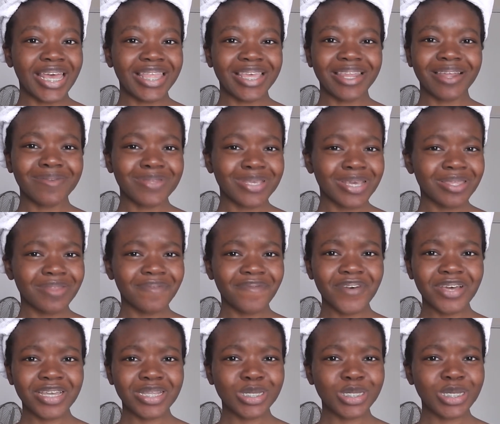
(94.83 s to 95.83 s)
And then I'll turn the
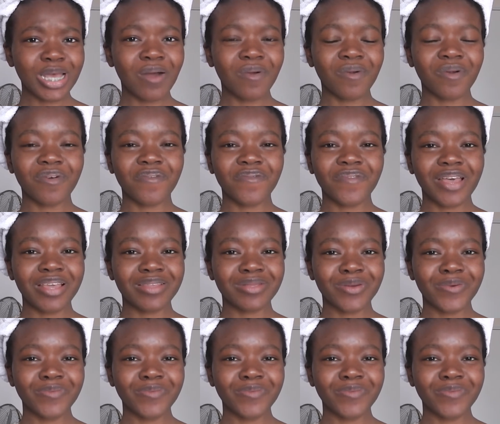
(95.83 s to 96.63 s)
fucking shower off. Like,